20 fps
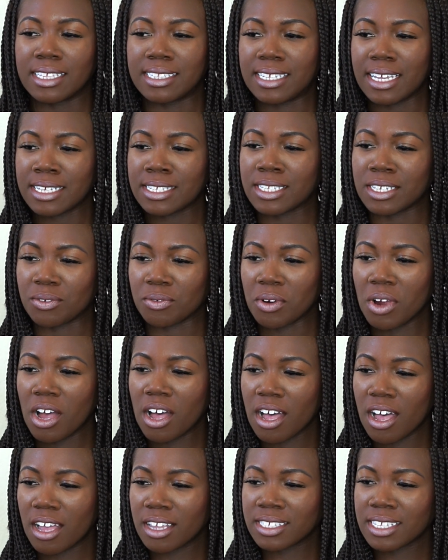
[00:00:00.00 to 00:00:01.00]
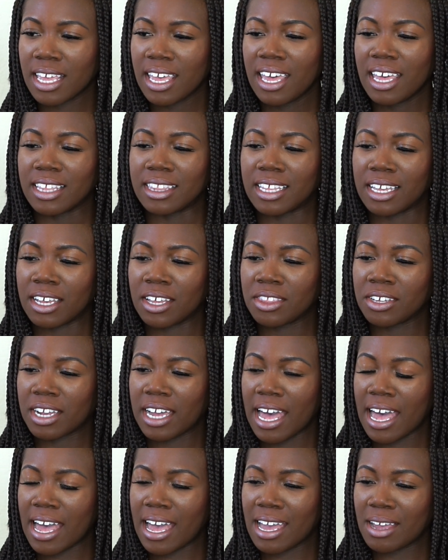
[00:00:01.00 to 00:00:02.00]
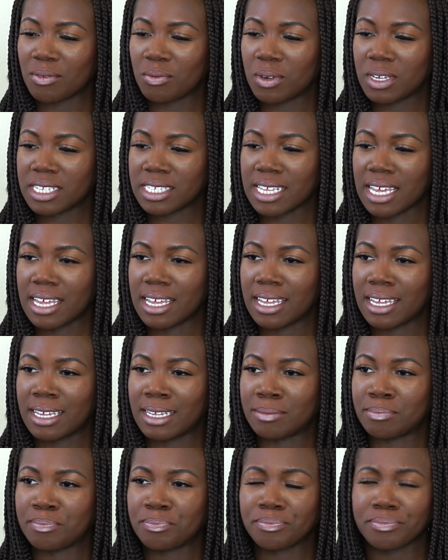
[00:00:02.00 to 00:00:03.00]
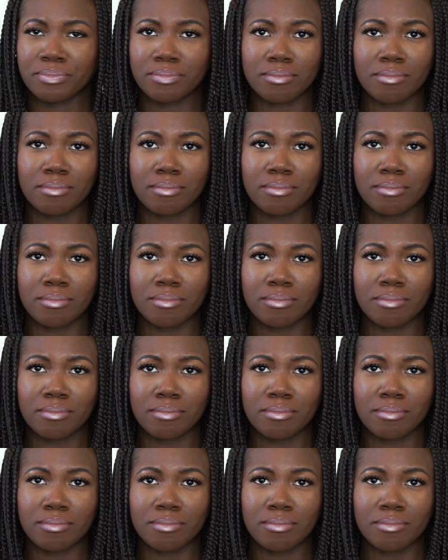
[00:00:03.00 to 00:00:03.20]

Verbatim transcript: Dustin Ross the other guy was um,